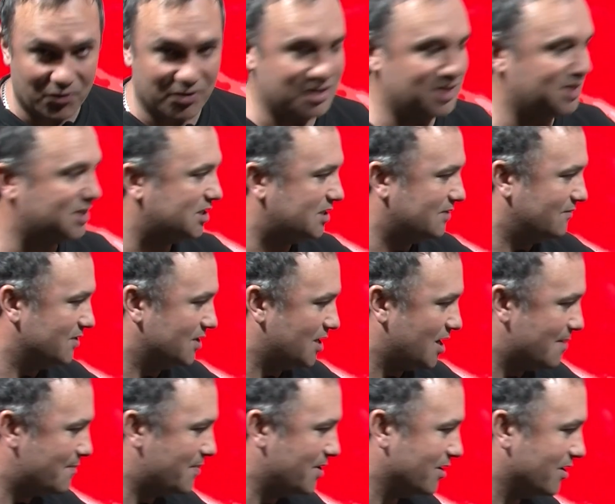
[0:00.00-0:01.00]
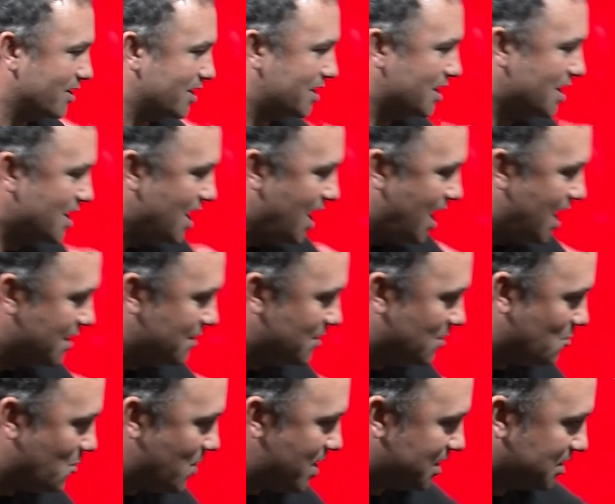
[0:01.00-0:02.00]
next 7-day period. And in the
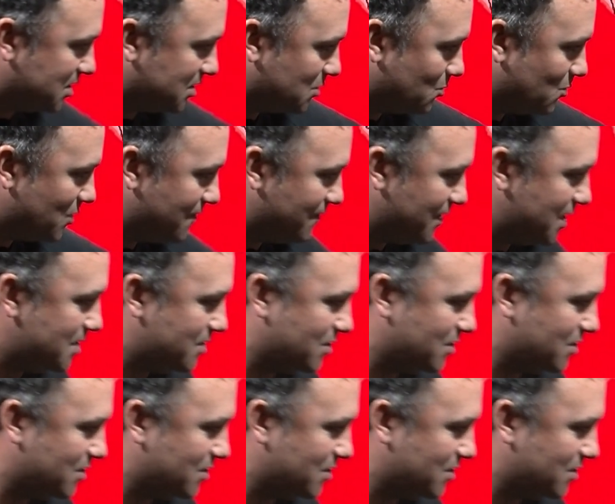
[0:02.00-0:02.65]
west, we've either